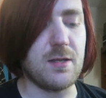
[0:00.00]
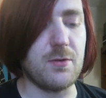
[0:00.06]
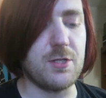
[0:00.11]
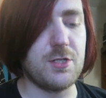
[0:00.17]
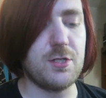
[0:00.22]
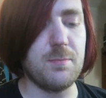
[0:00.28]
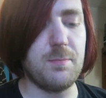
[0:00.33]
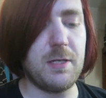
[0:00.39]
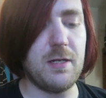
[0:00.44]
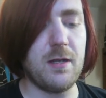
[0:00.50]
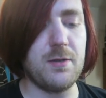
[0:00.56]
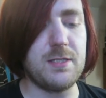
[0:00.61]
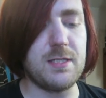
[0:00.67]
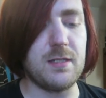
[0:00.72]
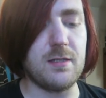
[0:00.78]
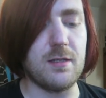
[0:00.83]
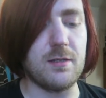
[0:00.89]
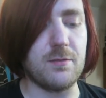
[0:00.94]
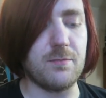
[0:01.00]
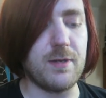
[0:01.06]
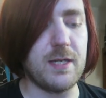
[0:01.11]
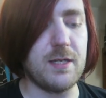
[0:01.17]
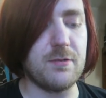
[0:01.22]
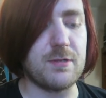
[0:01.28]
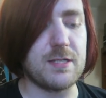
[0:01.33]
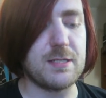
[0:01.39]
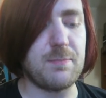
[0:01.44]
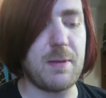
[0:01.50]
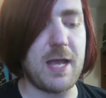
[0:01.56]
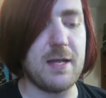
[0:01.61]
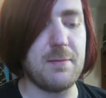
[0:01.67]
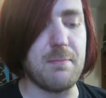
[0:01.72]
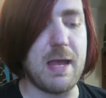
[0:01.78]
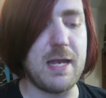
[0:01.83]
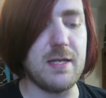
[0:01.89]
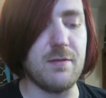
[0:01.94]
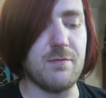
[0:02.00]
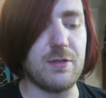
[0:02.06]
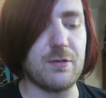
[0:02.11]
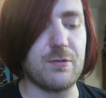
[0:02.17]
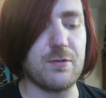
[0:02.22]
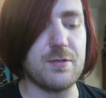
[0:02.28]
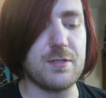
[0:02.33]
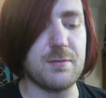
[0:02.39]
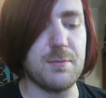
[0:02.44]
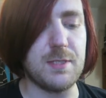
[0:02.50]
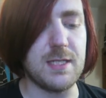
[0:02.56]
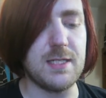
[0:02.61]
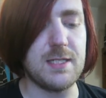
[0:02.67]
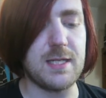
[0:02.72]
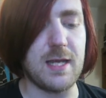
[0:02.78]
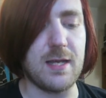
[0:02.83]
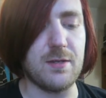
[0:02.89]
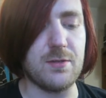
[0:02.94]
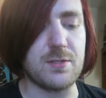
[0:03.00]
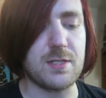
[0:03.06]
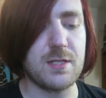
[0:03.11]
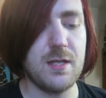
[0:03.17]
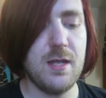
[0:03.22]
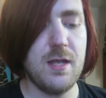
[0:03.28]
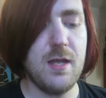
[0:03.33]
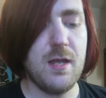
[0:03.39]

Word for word: though it should be noted that the reader is spared many of the gruesome details.